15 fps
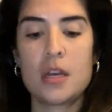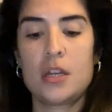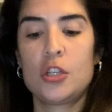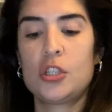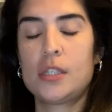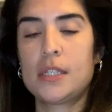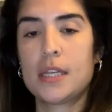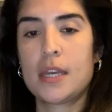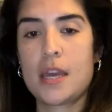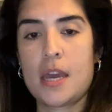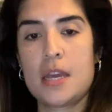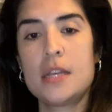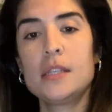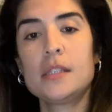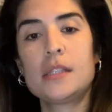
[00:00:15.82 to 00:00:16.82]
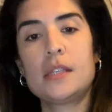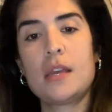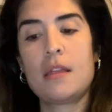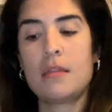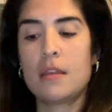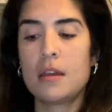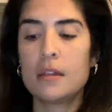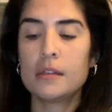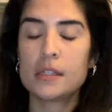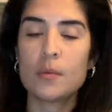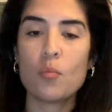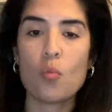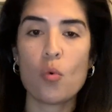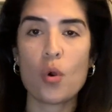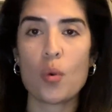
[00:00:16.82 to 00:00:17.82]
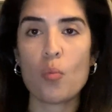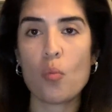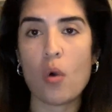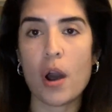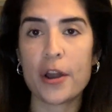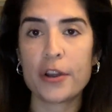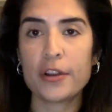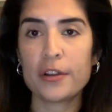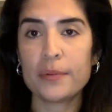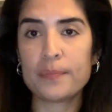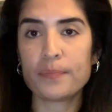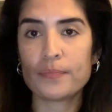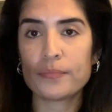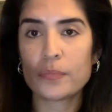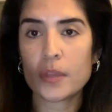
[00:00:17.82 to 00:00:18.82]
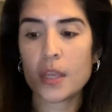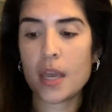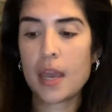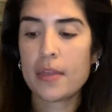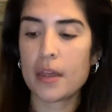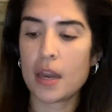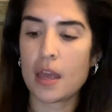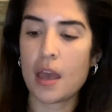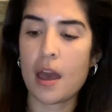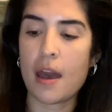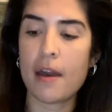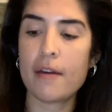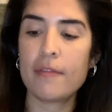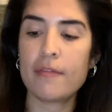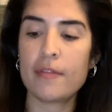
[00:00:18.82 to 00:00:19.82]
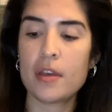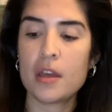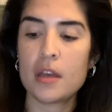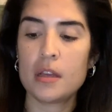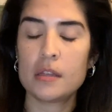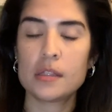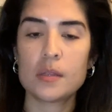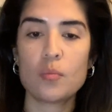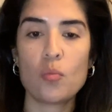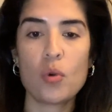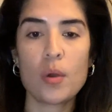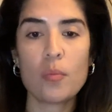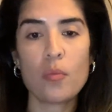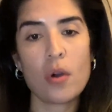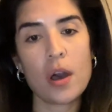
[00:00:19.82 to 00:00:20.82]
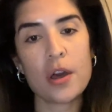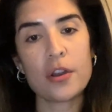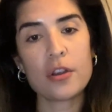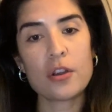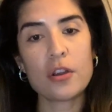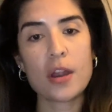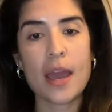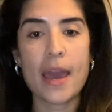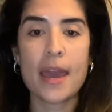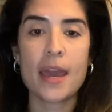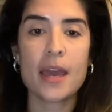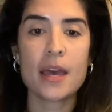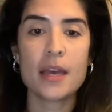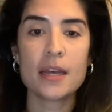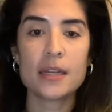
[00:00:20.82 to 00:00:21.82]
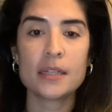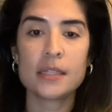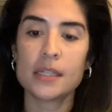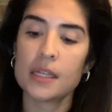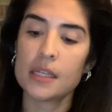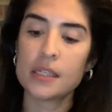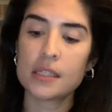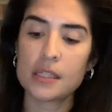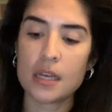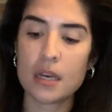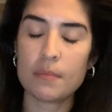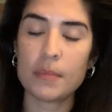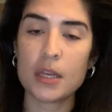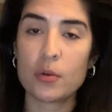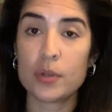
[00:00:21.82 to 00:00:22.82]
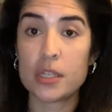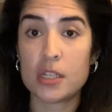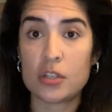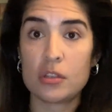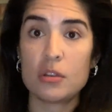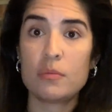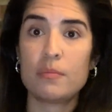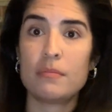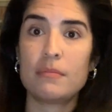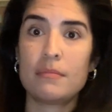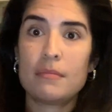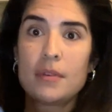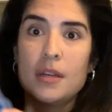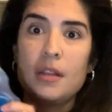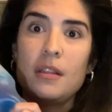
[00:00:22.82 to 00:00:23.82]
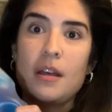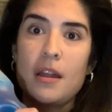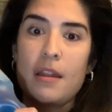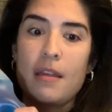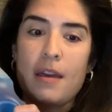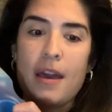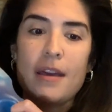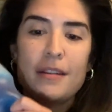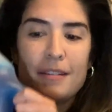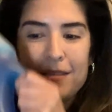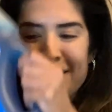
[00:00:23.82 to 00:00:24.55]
just in case. And then some warm water, okay, that I have. Some warm water and some liquid dish soap, a lot of that,